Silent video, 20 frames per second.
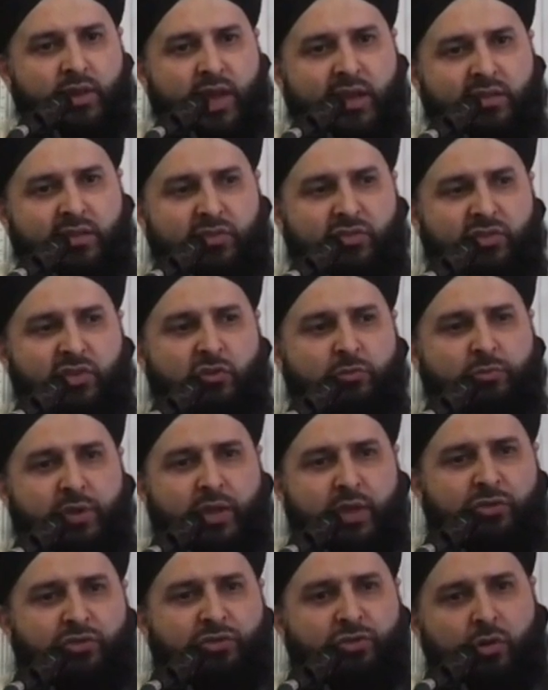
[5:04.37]
like this is
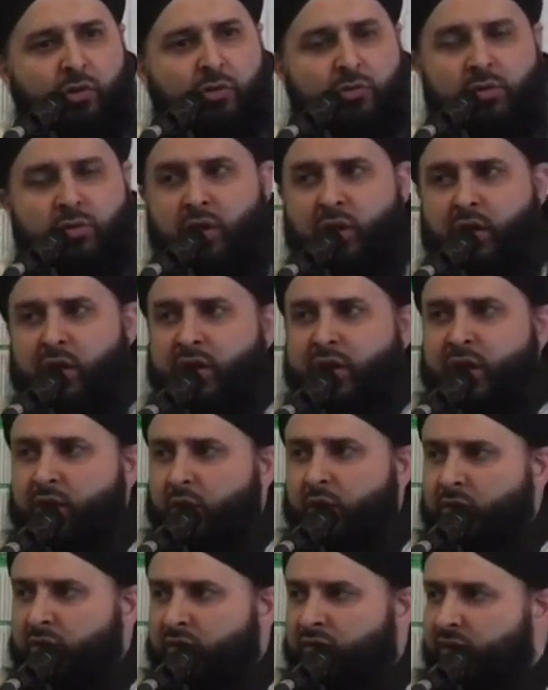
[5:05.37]
being shown in,
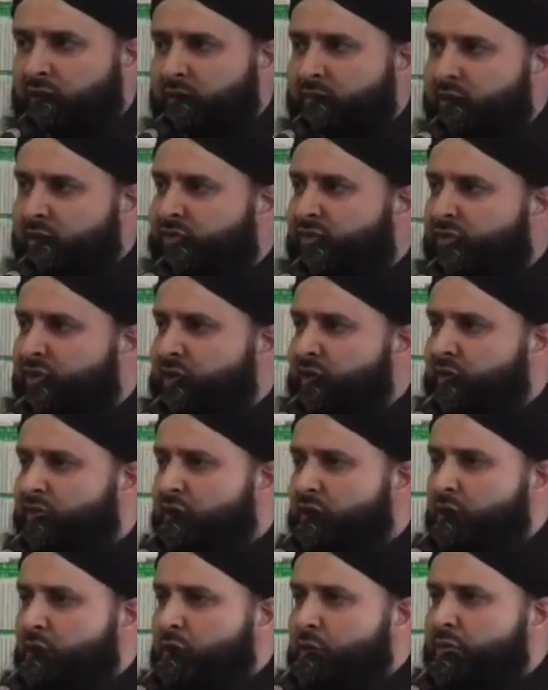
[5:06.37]
on the cinema
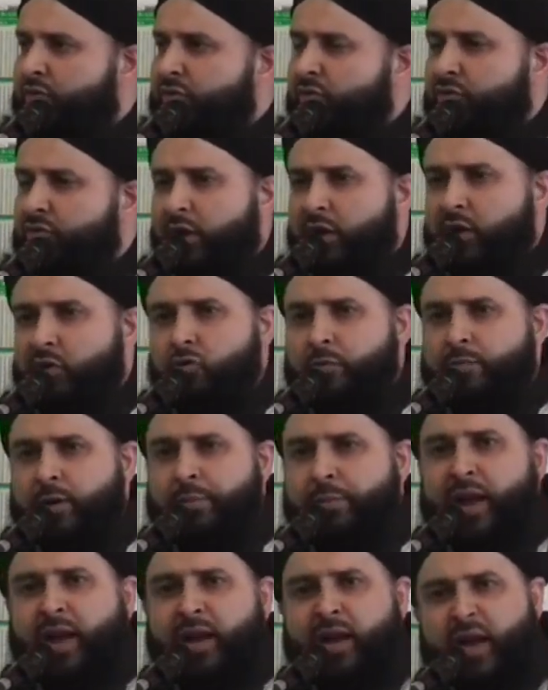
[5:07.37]
screens, which is going to
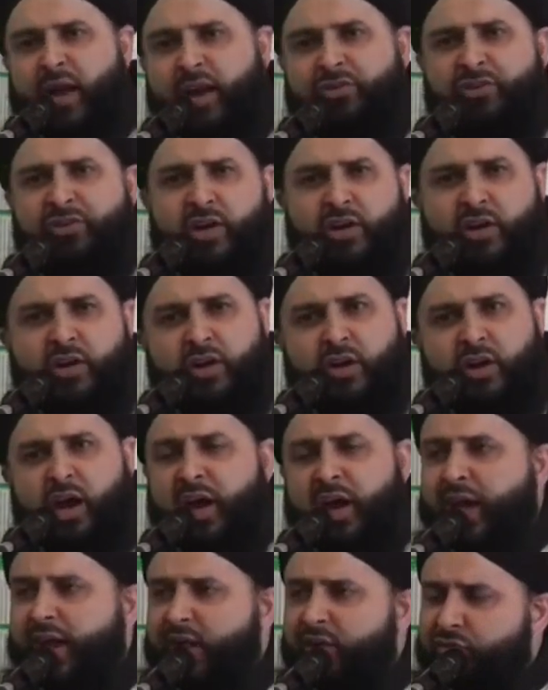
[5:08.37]
propel hatred
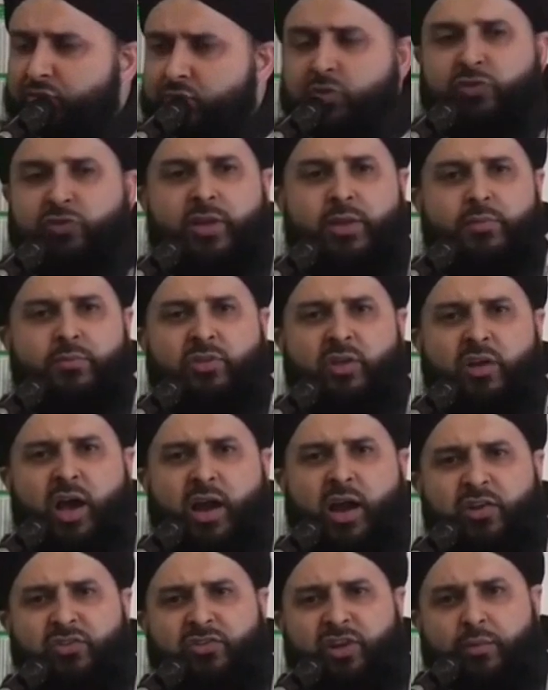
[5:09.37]
against Muslims
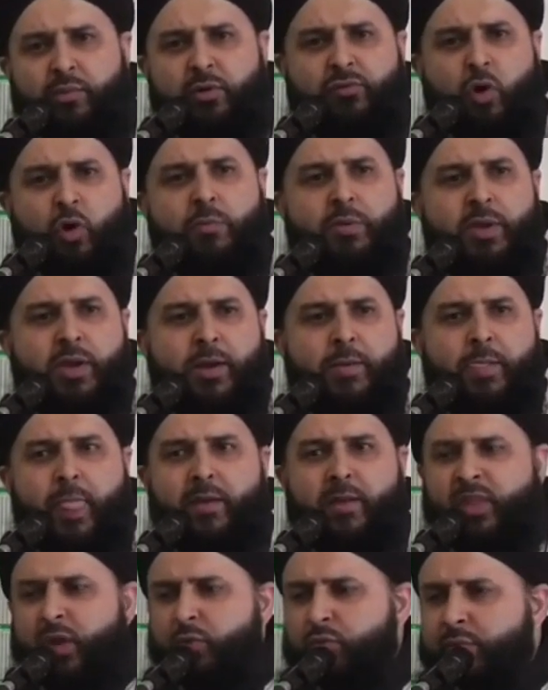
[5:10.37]
and
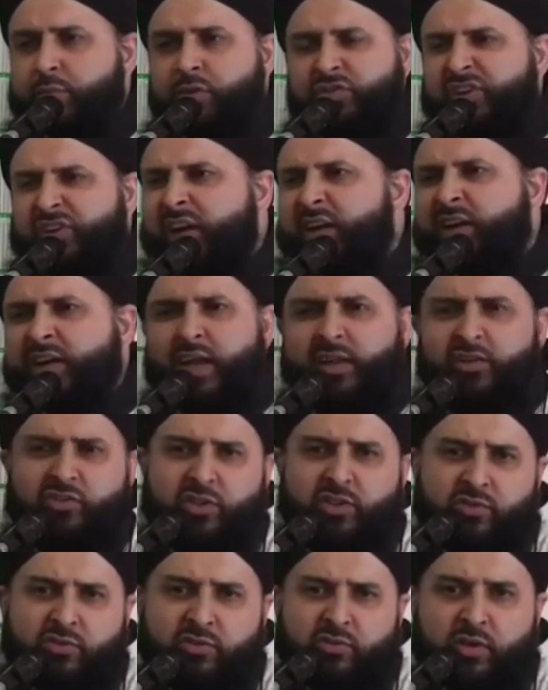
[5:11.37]
Islamophobia, then we must stand against
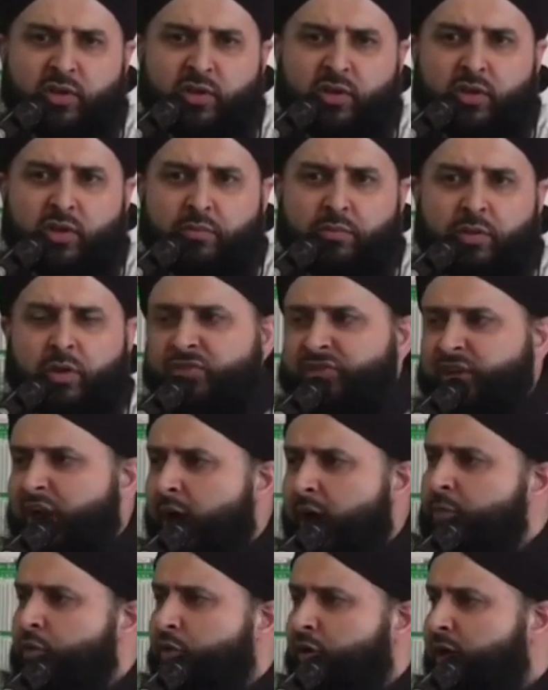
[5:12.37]
this. Because
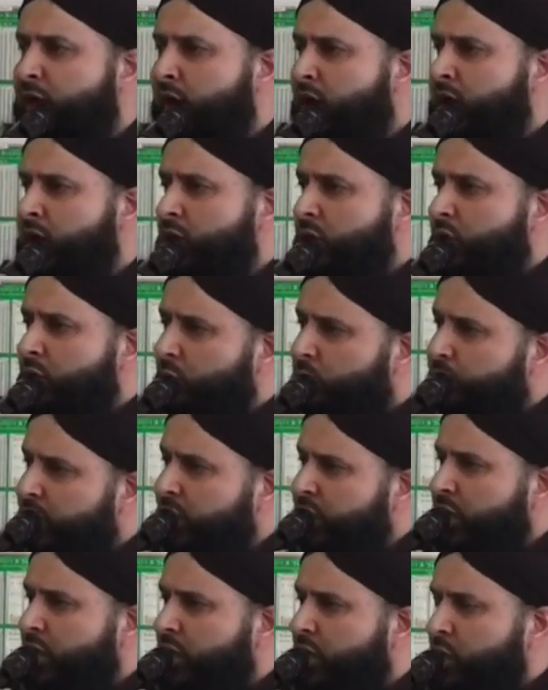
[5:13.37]
alhamdulillah,
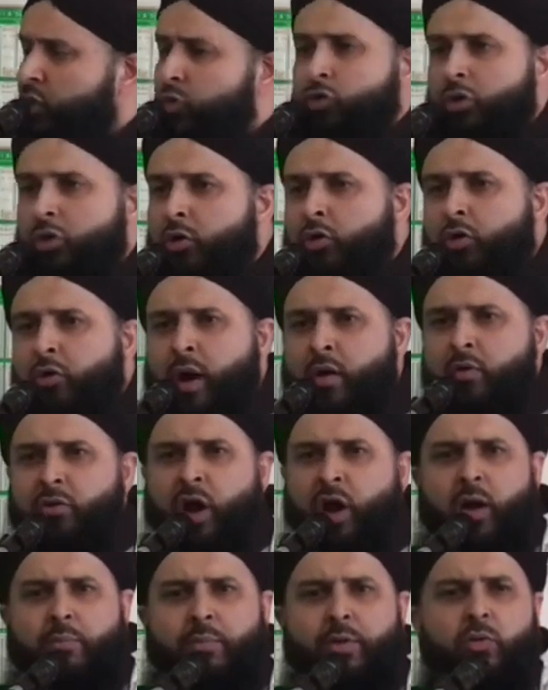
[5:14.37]
we do not go
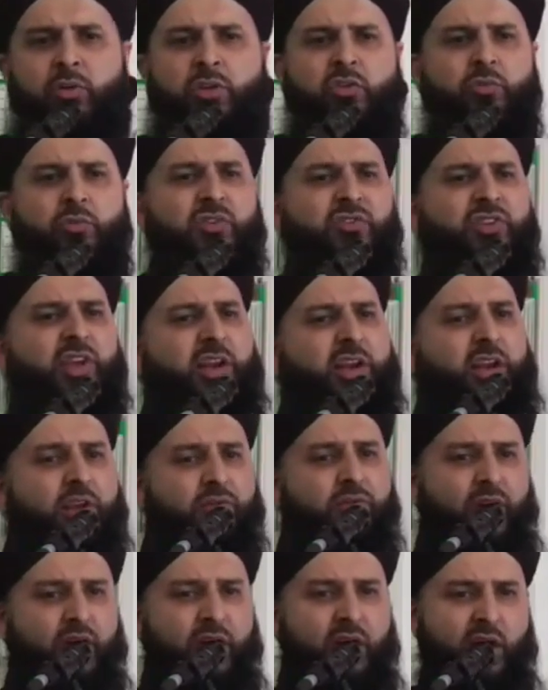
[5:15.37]
out harming others. We say
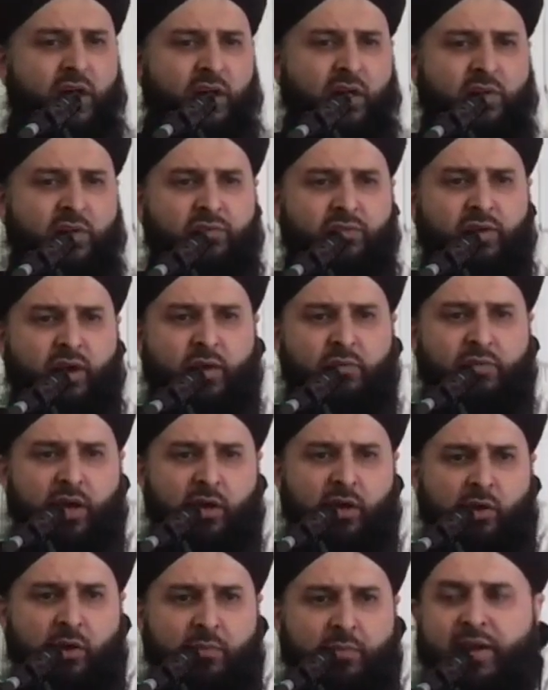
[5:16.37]
live and let live. And we are
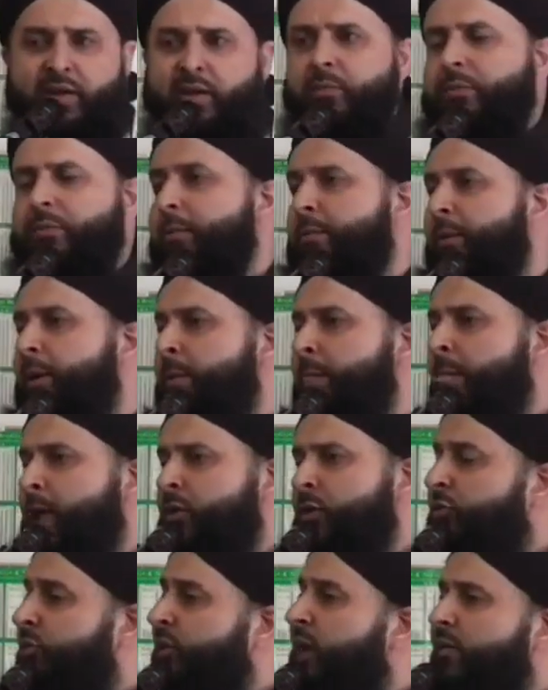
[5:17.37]
law-abiding people.
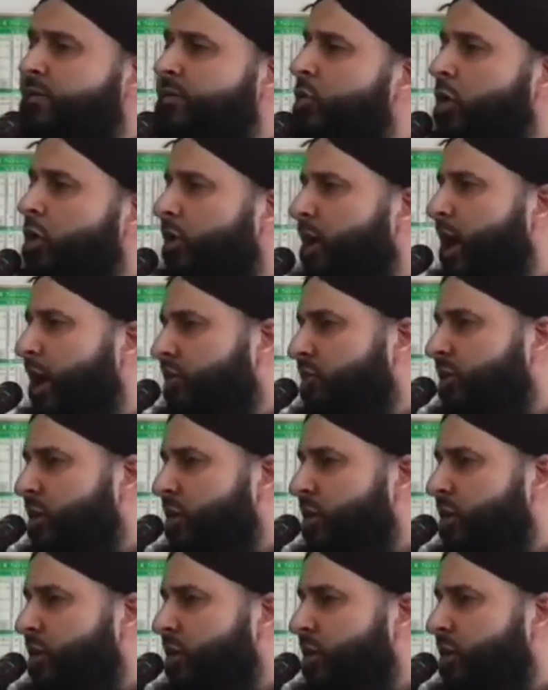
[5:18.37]
So they have no right